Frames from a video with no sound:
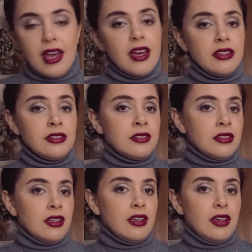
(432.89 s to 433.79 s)
and
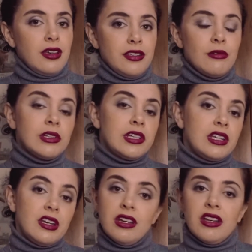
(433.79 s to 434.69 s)
you will
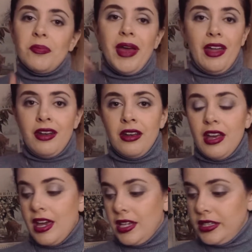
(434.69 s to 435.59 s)
need a
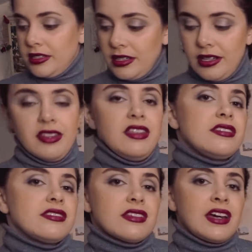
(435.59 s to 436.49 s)
pen and
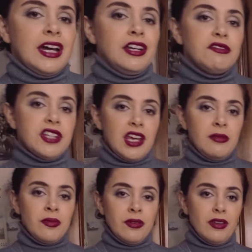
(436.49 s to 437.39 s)
this kind of
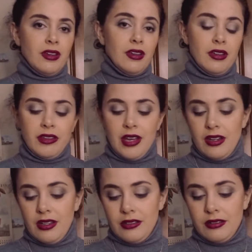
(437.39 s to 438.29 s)
tape
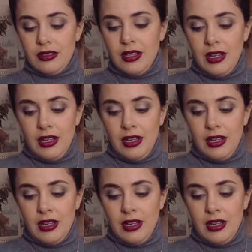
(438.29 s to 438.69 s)
that is